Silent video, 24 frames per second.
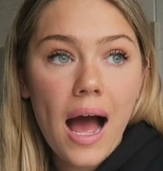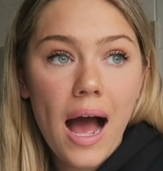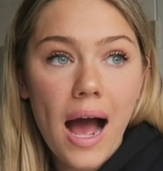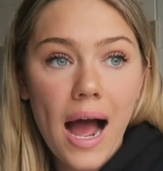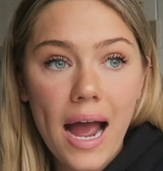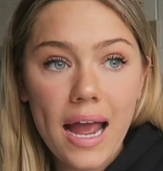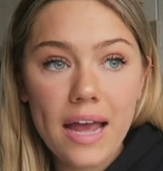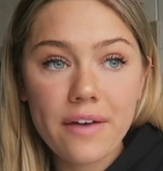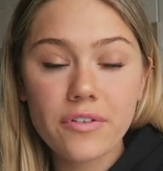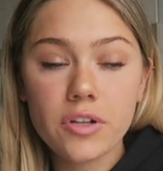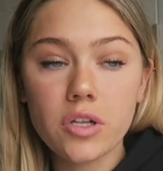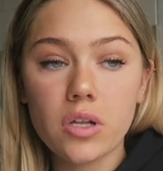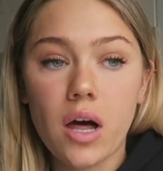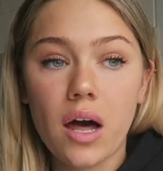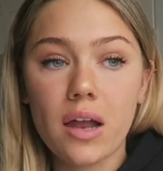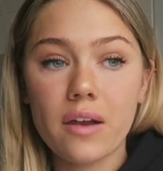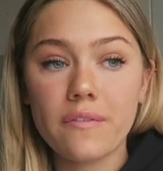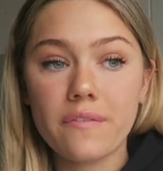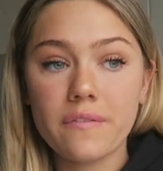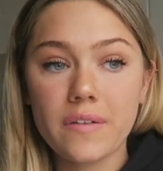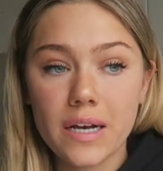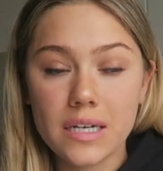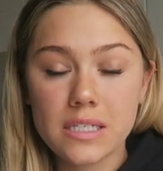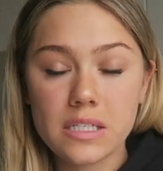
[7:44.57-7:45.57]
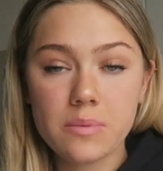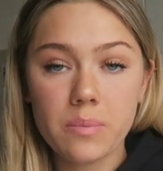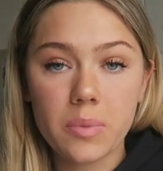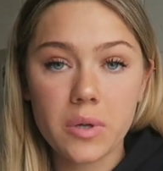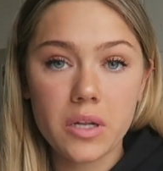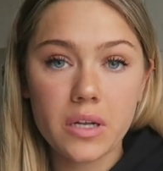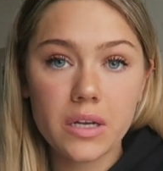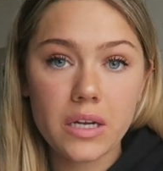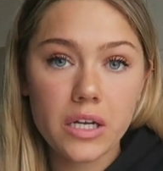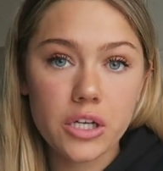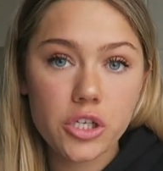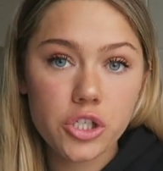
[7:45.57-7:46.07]
I have a lot of
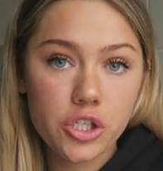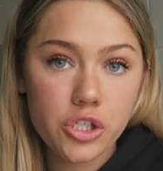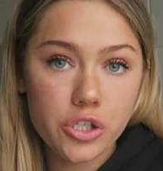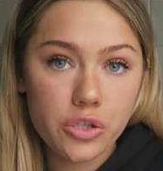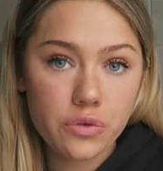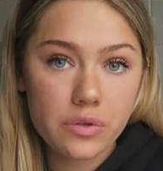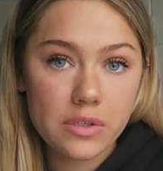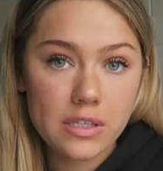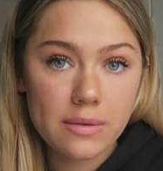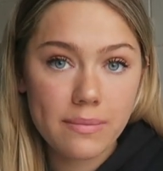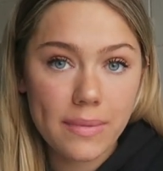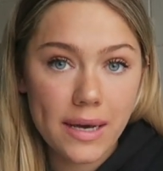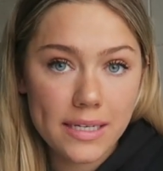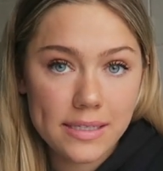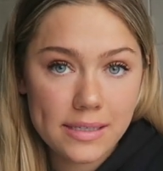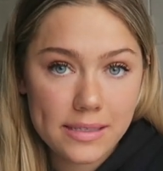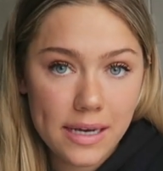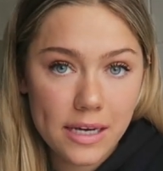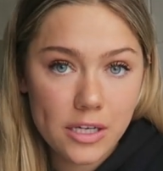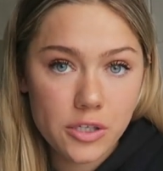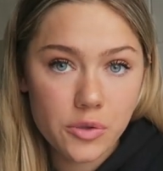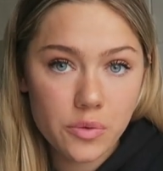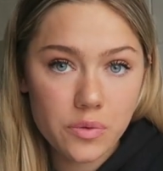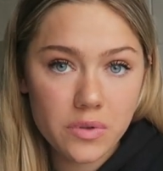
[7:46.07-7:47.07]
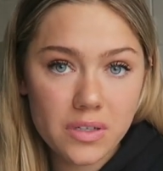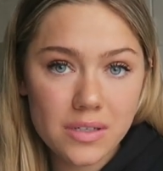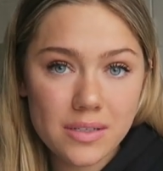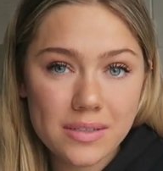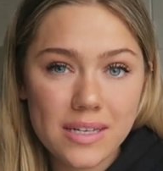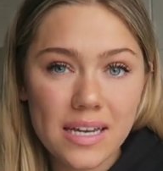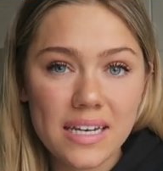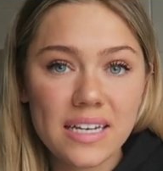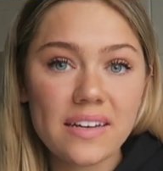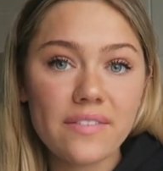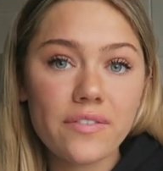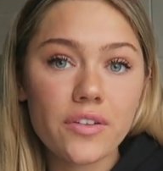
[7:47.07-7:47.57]
flexibility in choosing my
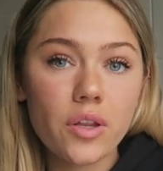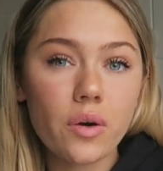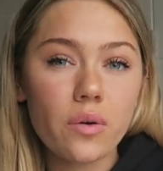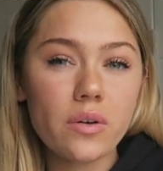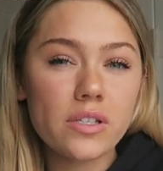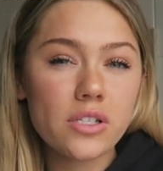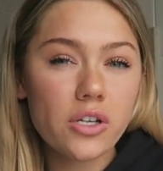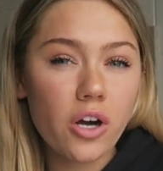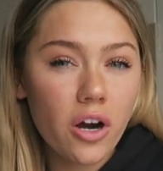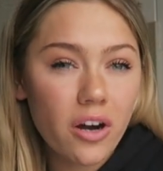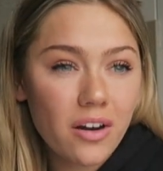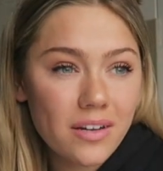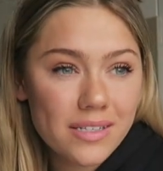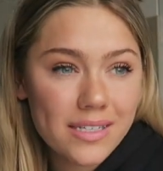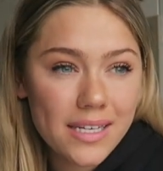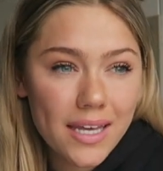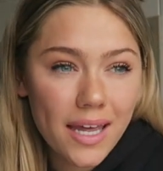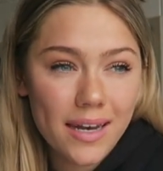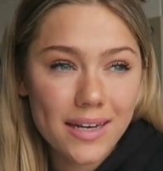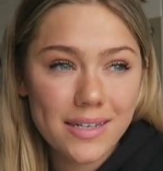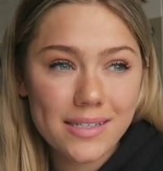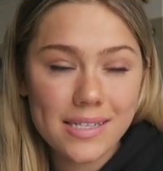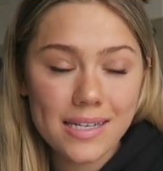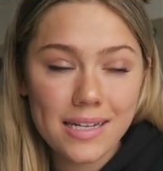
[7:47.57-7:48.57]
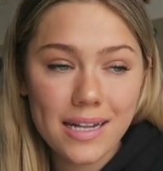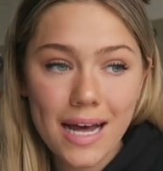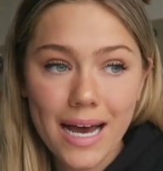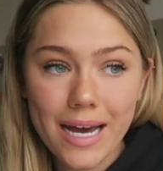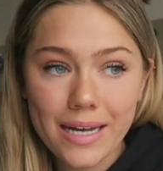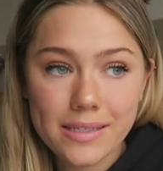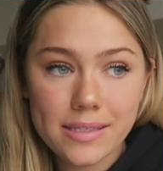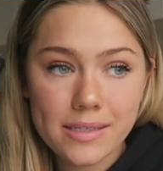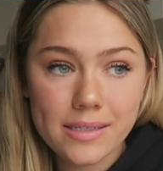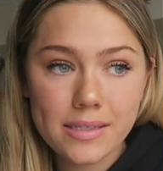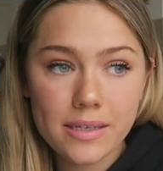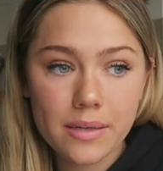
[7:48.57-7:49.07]
schedules, and even though it's hard to get into
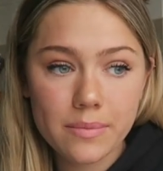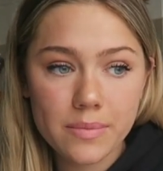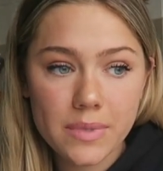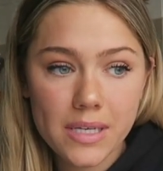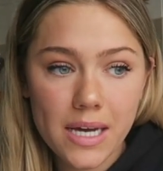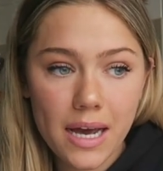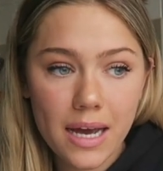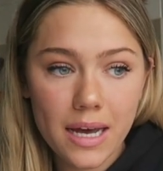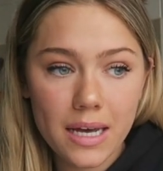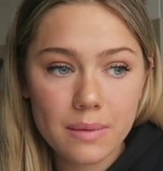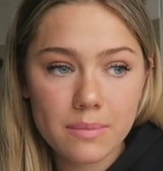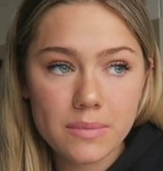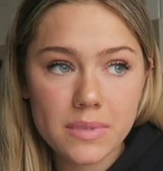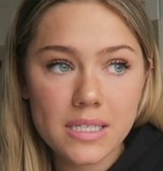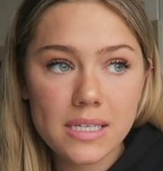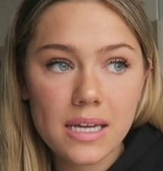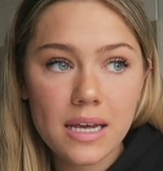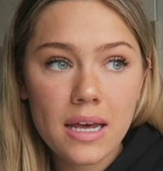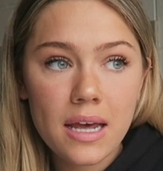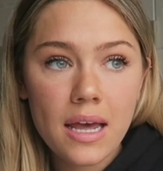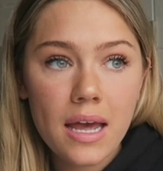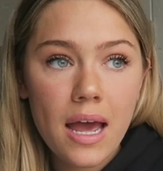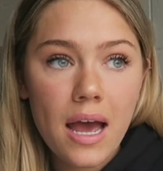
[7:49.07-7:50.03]
classes sometimes,